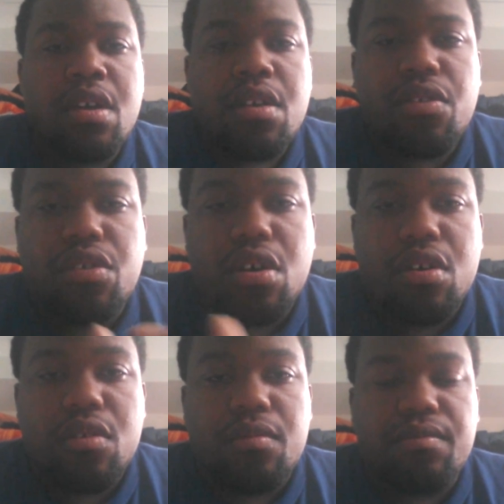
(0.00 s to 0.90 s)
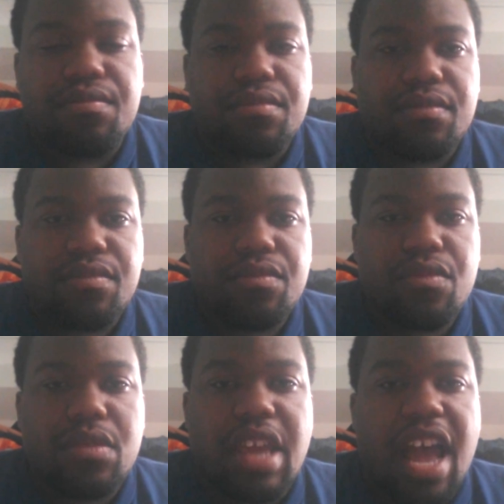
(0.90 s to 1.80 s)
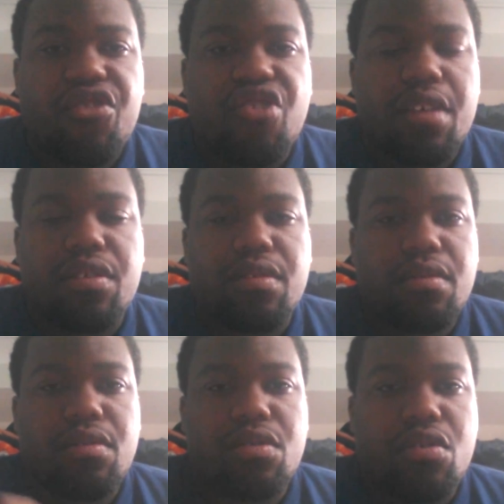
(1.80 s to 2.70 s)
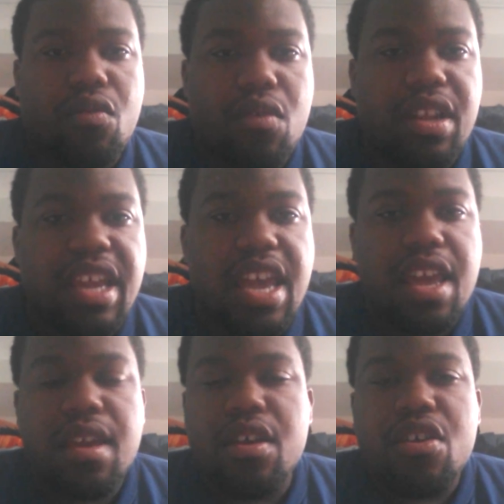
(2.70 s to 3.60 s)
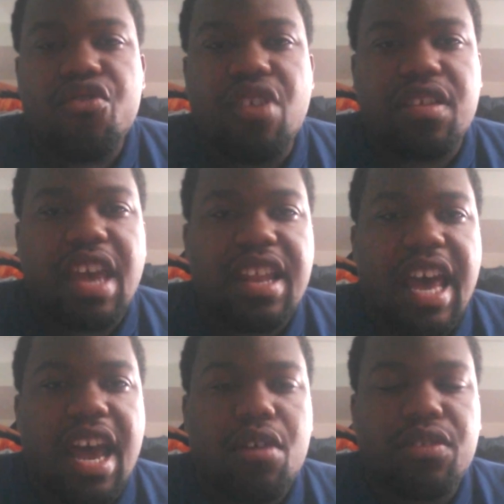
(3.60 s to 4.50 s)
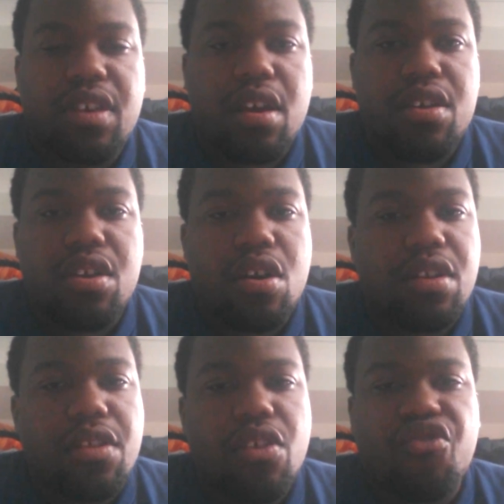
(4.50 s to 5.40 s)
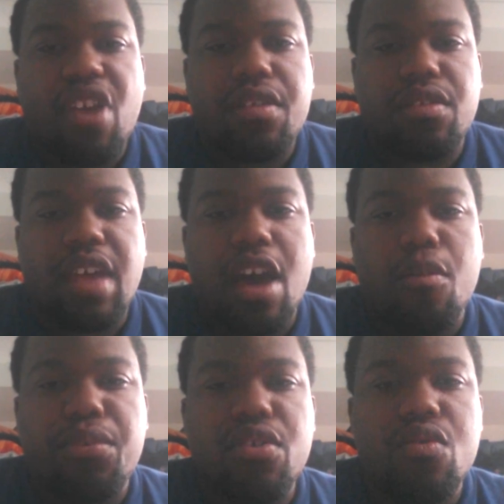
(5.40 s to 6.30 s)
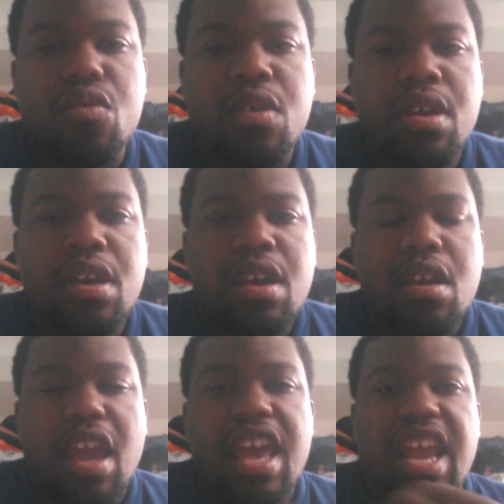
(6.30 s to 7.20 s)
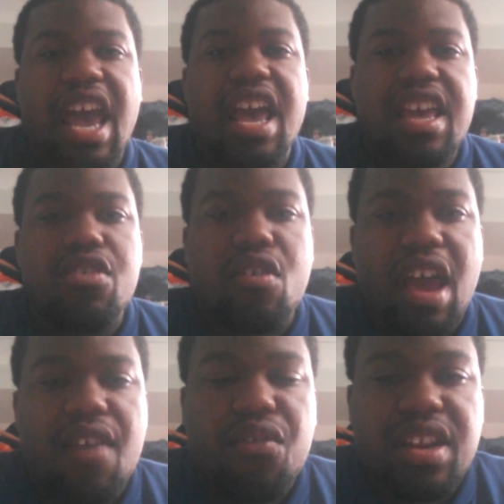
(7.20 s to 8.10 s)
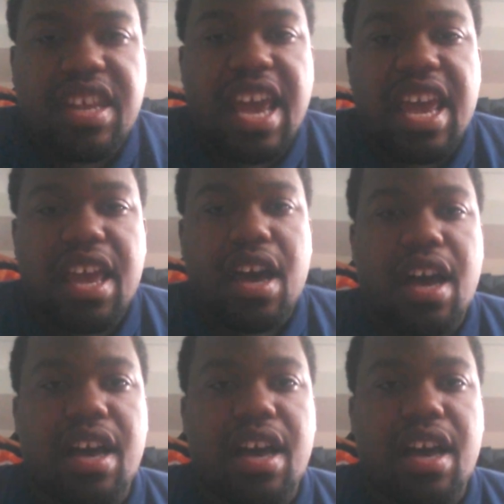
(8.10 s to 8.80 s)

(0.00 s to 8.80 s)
So that's just to really just get that out there. You know, this is just to help you in your everyday